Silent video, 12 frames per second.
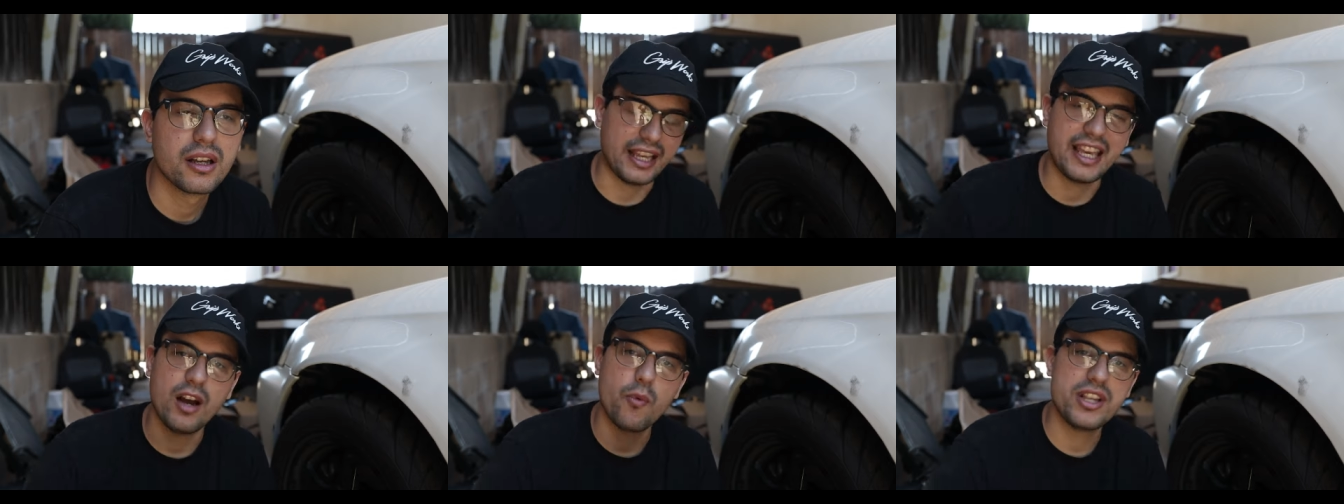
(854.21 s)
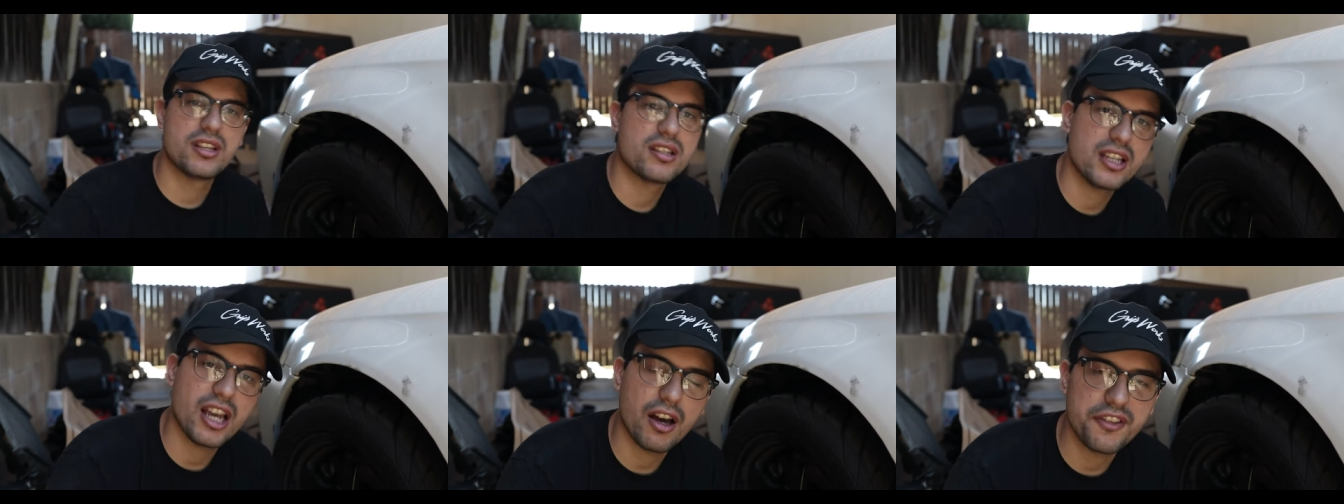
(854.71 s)
I can't wait to
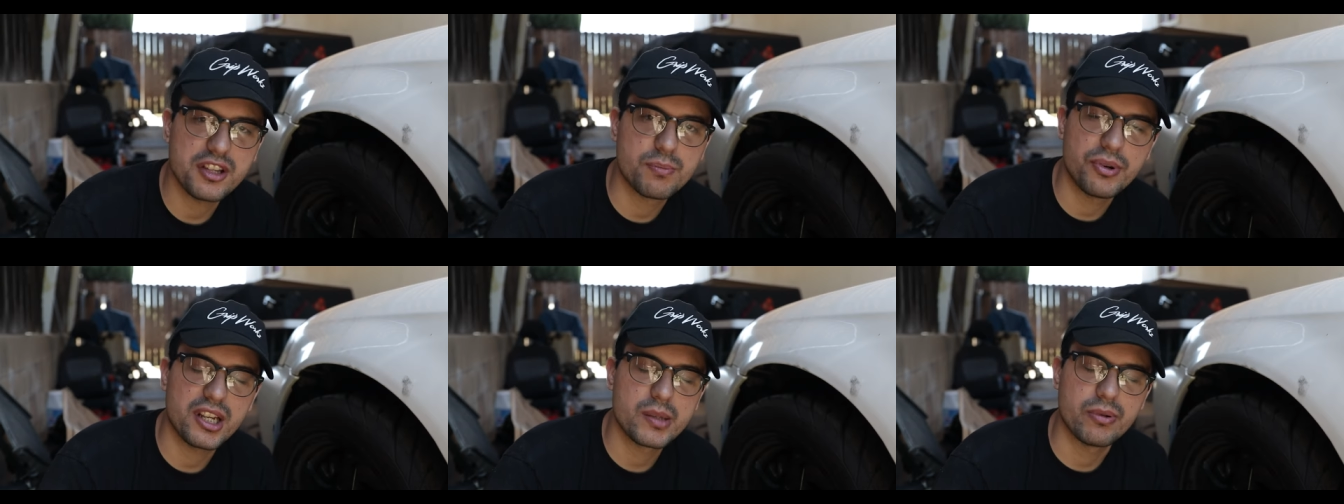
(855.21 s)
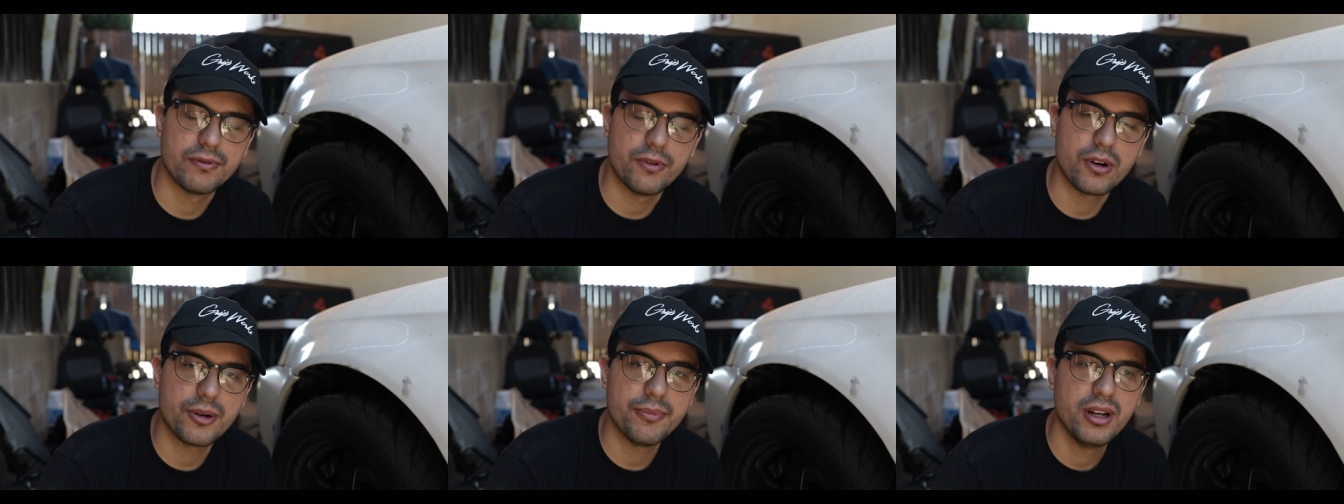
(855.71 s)
see how these brakes
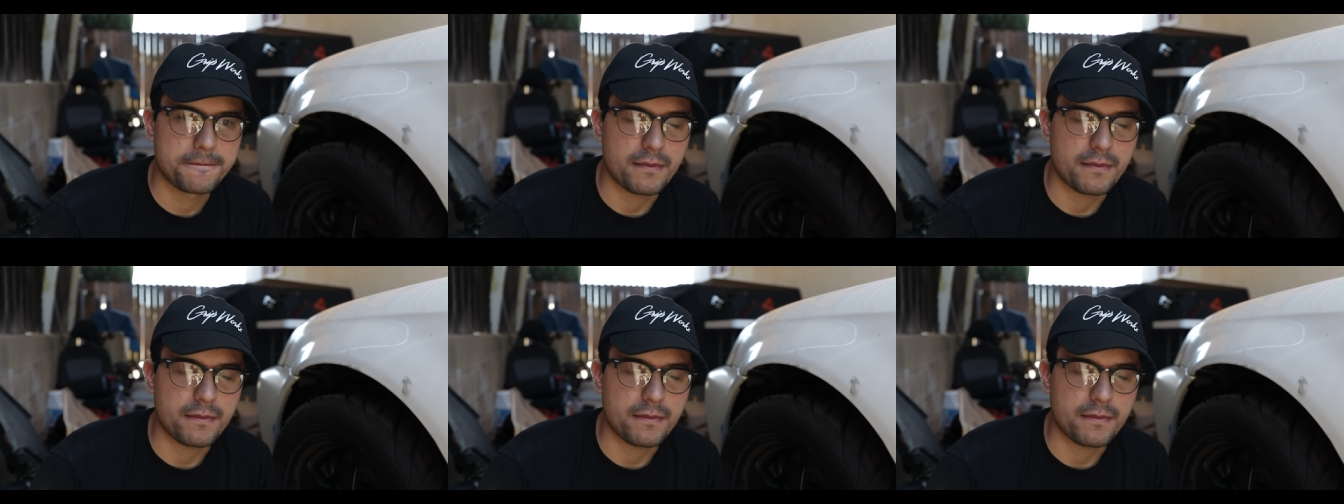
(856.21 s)
perform.